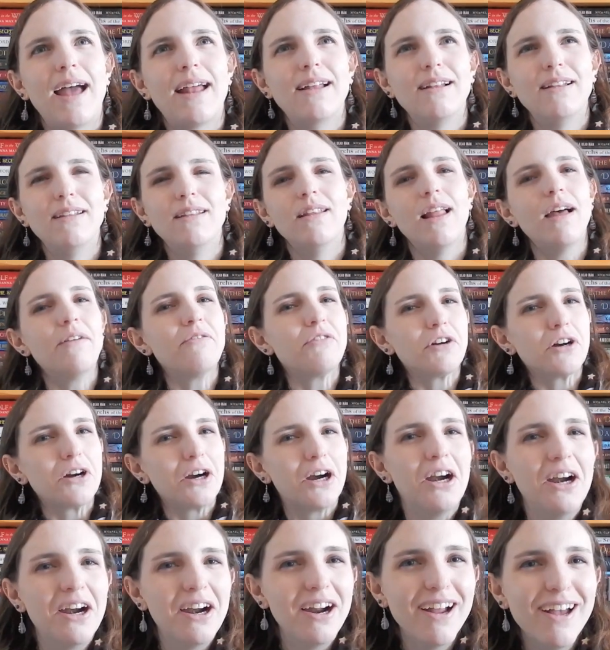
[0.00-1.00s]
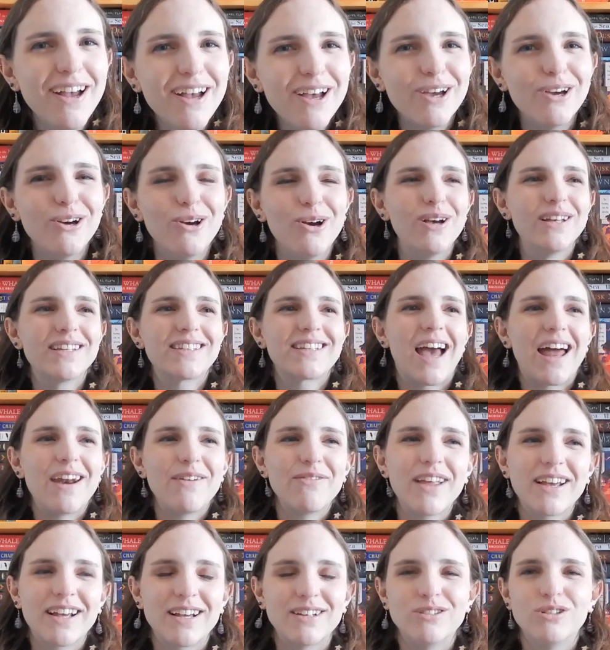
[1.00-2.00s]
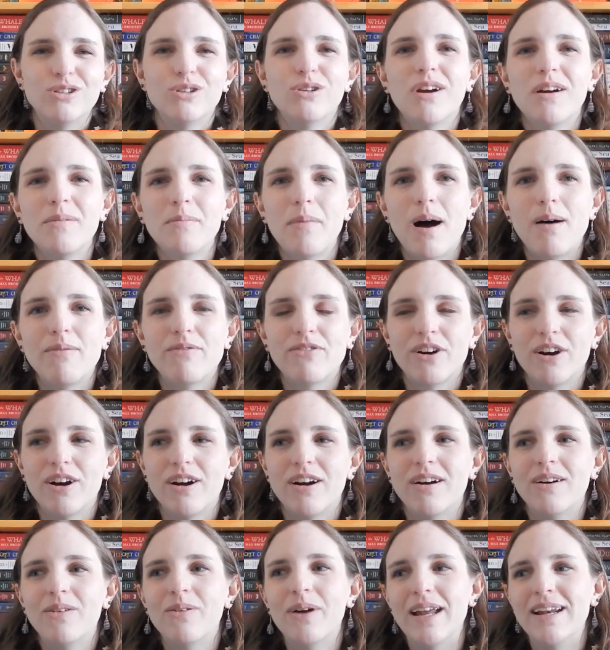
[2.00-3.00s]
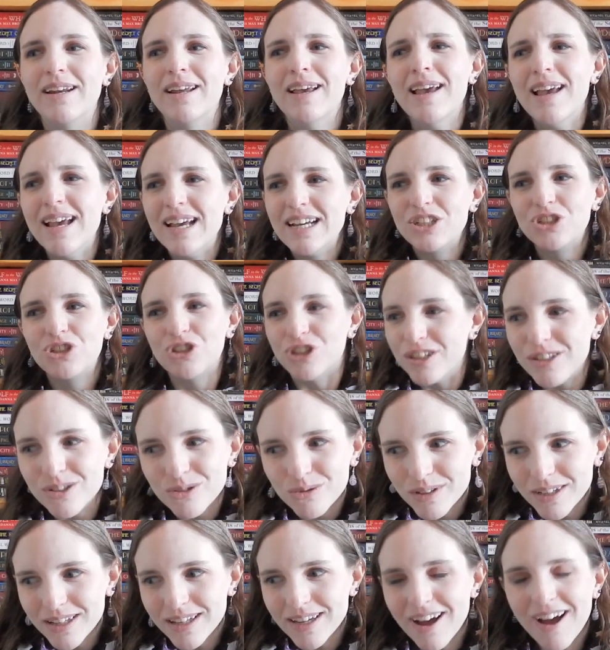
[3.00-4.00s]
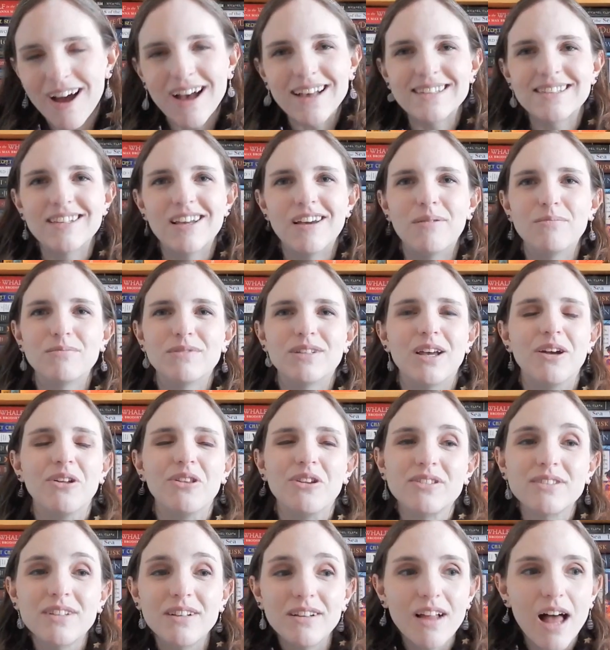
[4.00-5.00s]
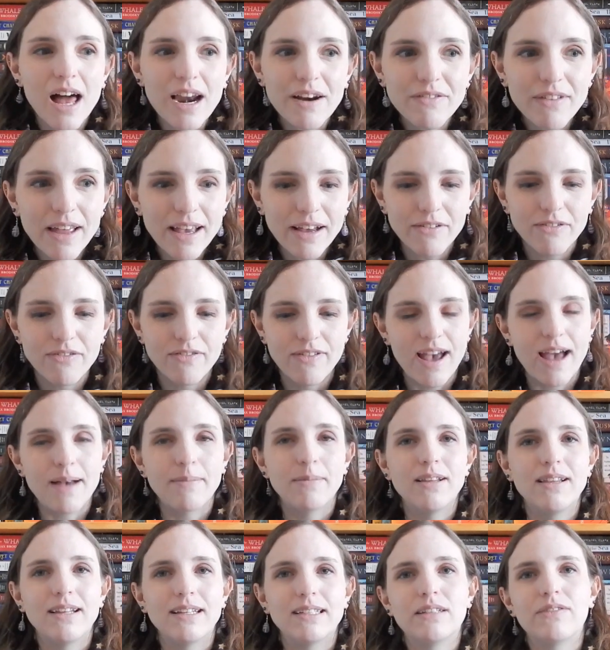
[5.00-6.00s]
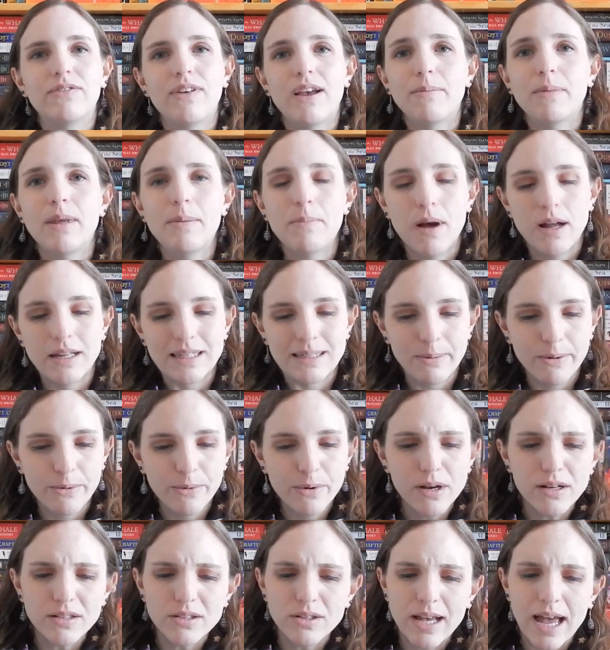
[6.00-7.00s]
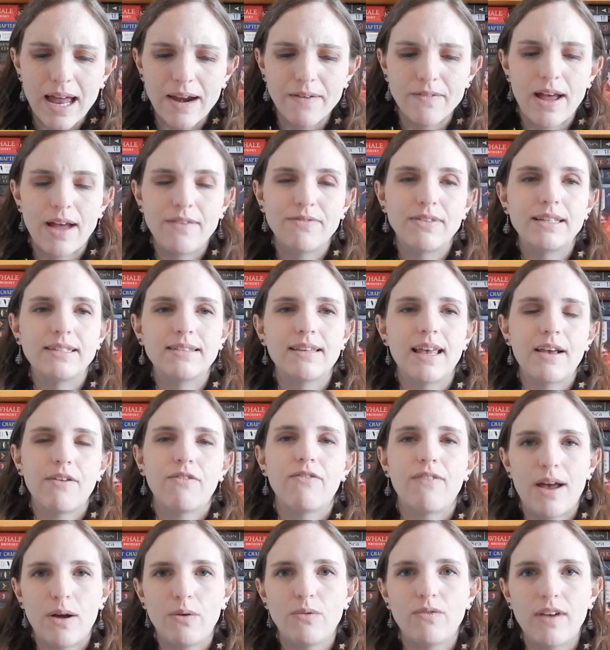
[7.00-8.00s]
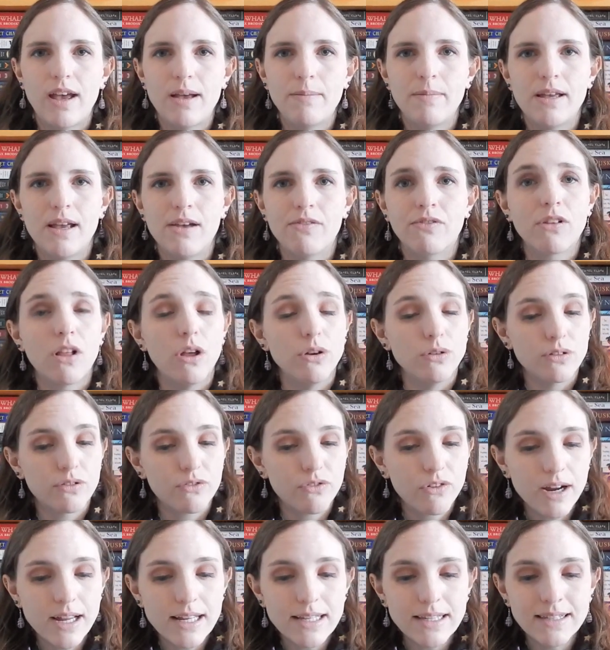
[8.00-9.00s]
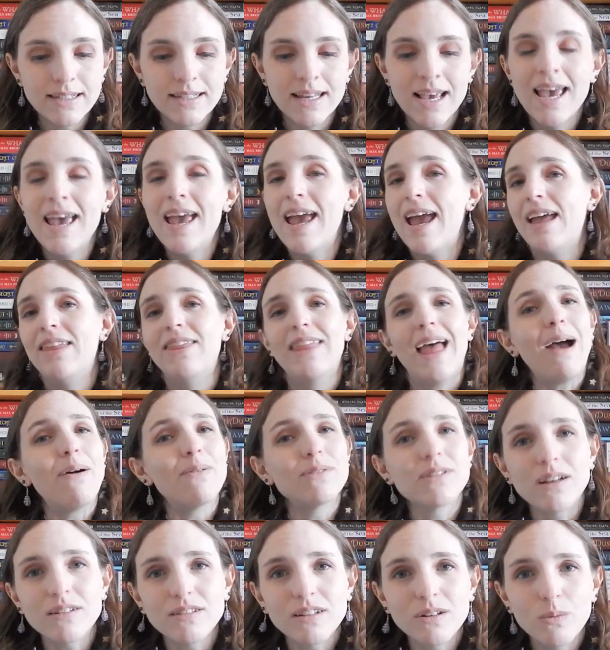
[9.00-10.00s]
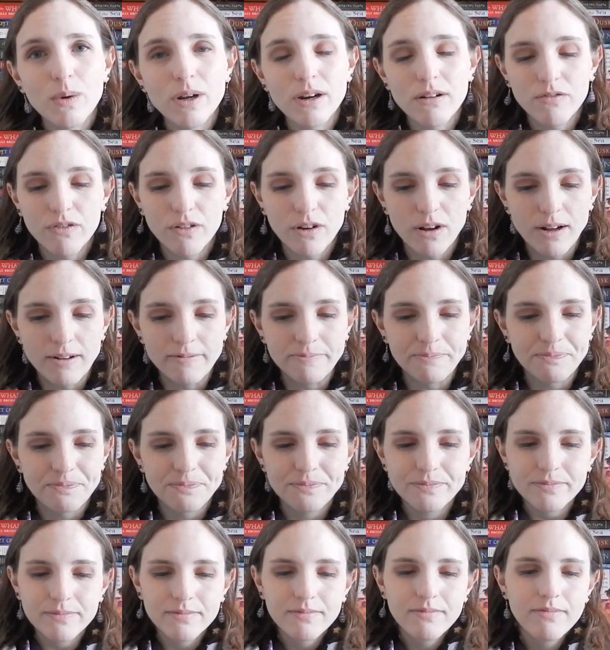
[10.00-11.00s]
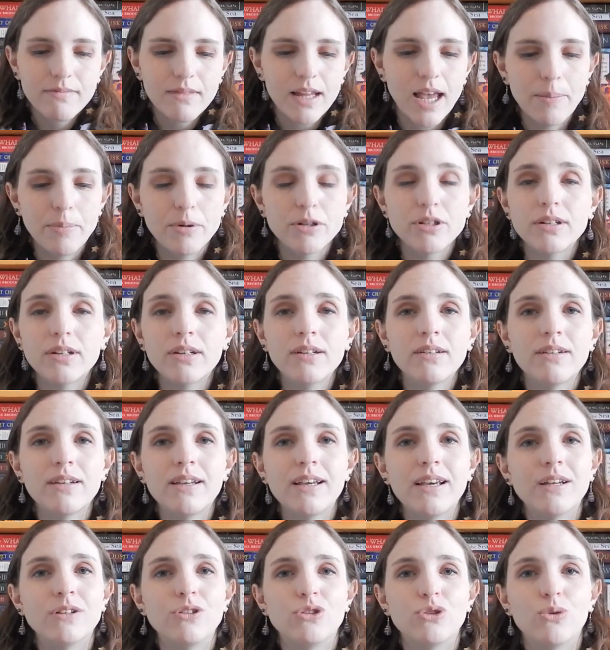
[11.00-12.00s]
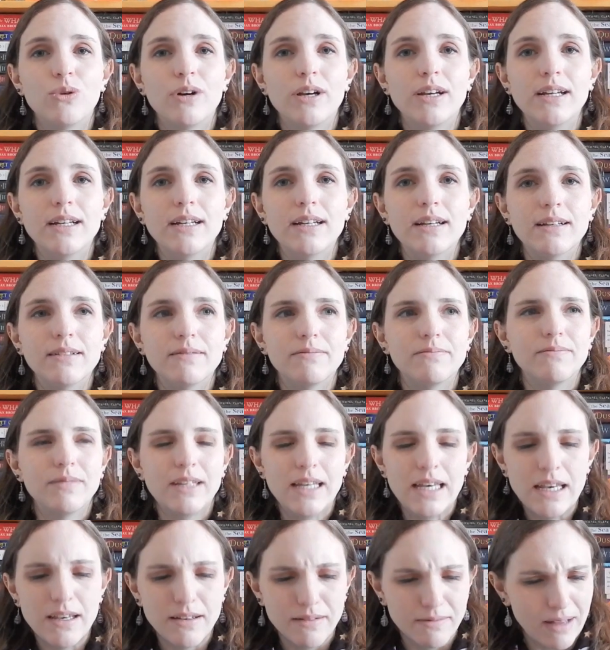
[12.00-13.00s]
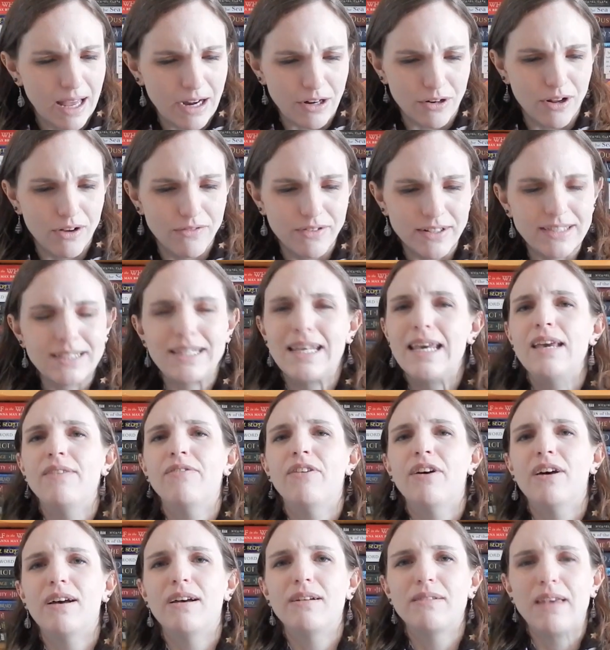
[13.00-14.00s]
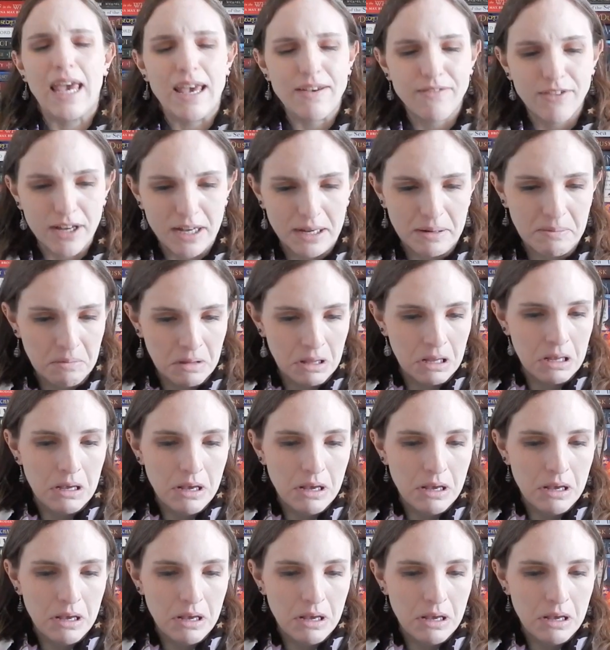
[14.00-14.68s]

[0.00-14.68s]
lover who is kind of like a pseudo mom for her, and she's really awesome. So there's a lot of like fabulous family bonds, but we also kind of have this like found family of close friends, and that was also wonderful. I particularly enjoyed, I don't know if it's Kava.